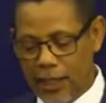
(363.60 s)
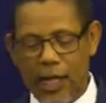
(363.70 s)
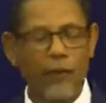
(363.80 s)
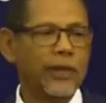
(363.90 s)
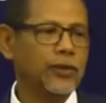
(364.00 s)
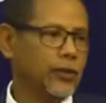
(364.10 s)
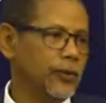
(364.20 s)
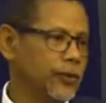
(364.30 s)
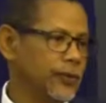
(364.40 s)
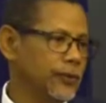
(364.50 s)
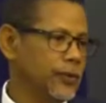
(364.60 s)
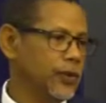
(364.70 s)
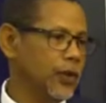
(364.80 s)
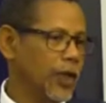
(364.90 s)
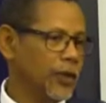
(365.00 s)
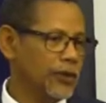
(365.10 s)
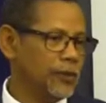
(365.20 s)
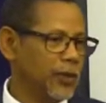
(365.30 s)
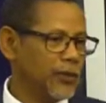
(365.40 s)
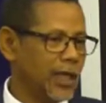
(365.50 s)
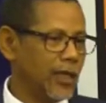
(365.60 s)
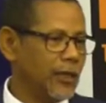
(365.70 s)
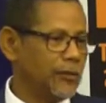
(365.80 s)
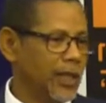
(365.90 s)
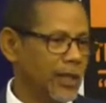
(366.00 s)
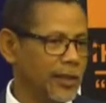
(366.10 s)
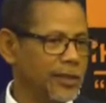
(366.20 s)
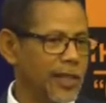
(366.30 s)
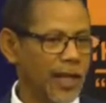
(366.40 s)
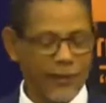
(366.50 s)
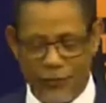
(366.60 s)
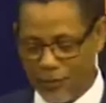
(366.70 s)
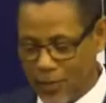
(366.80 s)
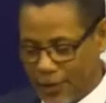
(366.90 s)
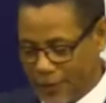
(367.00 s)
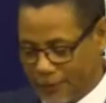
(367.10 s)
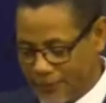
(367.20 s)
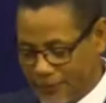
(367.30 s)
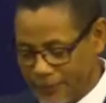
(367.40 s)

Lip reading: then I want to close, because I got my sign from Marlon,